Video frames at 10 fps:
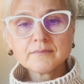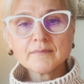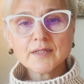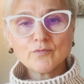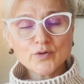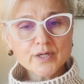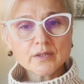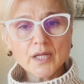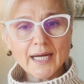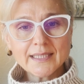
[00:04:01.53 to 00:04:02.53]
for the
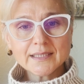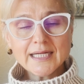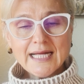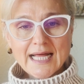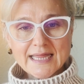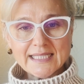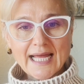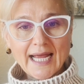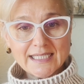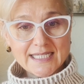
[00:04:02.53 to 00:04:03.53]
client that
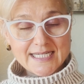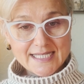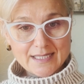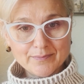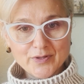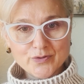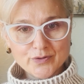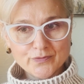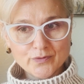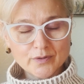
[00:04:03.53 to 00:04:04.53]
ended December
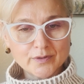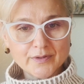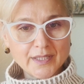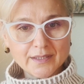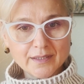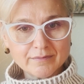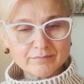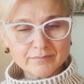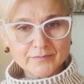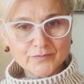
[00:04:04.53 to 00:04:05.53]

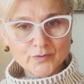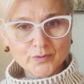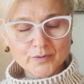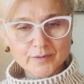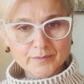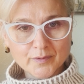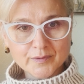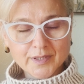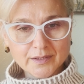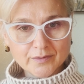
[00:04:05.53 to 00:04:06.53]
31st,
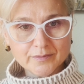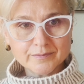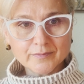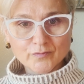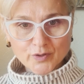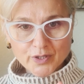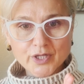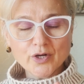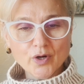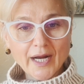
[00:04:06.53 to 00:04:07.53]
for the
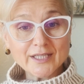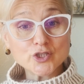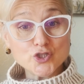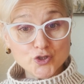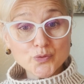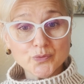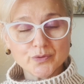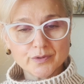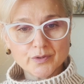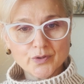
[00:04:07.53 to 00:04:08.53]
year ended
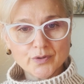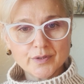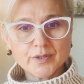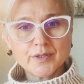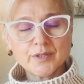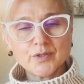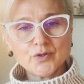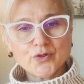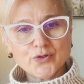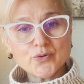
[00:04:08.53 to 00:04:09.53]
June
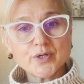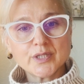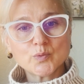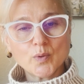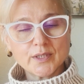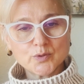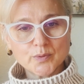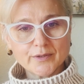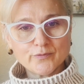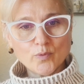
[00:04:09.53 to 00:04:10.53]
30,
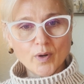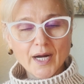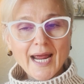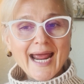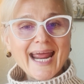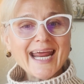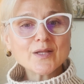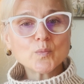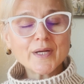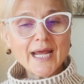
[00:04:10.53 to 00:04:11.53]
2024,
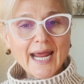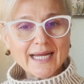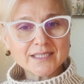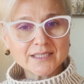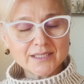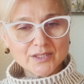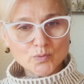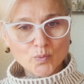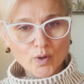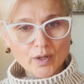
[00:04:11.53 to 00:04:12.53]
and we ended the
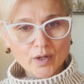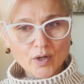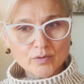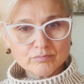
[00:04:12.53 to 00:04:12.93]
work.